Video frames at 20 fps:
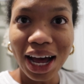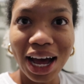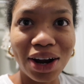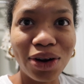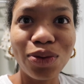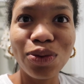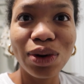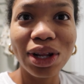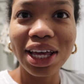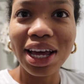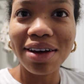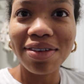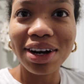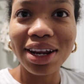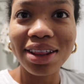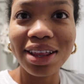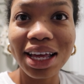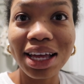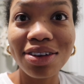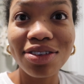I don't really have
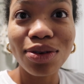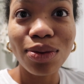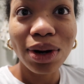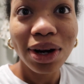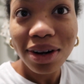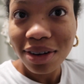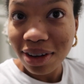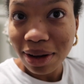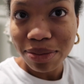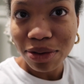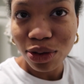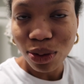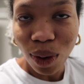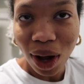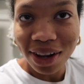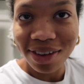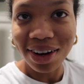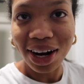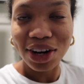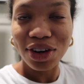anything else to wear except
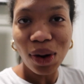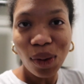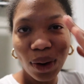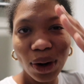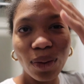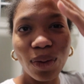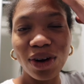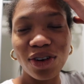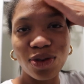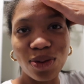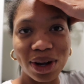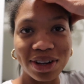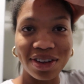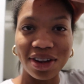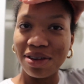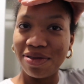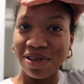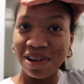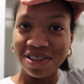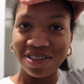sweats, and I don't want to wear sweats
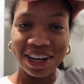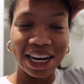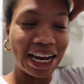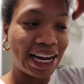on the first